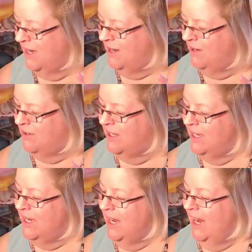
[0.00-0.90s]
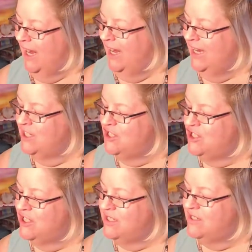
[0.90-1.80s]
now. And
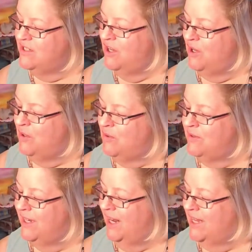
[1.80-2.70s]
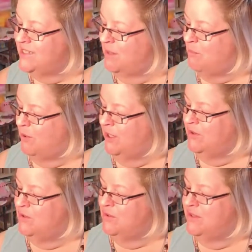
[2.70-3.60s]
just know that as I bring
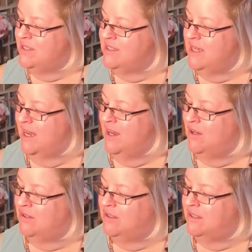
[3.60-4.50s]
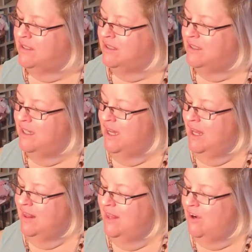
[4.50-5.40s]
through this sound,
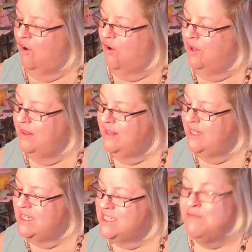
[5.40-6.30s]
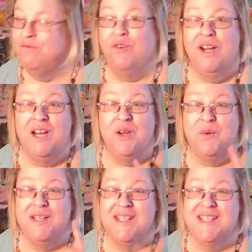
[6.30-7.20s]
that on these
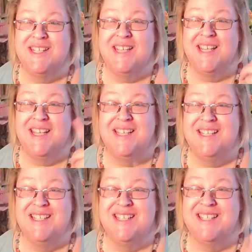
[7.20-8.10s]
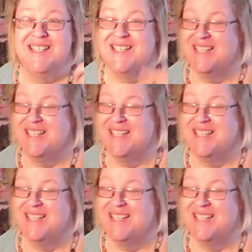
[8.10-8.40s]
frequencies,